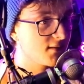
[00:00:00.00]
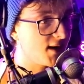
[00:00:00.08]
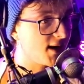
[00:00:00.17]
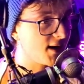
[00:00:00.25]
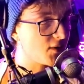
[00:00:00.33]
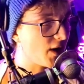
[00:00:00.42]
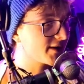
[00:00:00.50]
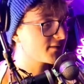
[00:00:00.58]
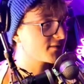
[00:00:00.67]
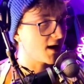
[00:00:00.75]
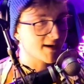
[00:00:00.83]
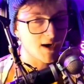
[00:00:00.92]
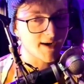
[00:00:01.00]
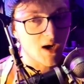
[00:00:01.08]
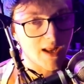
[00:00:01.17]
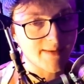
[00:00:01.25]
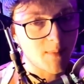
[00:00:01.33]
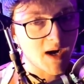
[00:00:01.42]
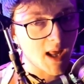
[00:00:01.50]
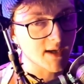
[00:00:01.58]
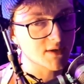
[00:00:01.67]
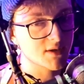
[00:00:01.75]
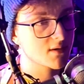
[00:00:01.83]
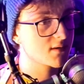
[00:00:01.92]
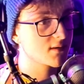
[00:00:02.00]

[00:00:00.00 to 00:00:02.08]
I, I, I kind of like my legs.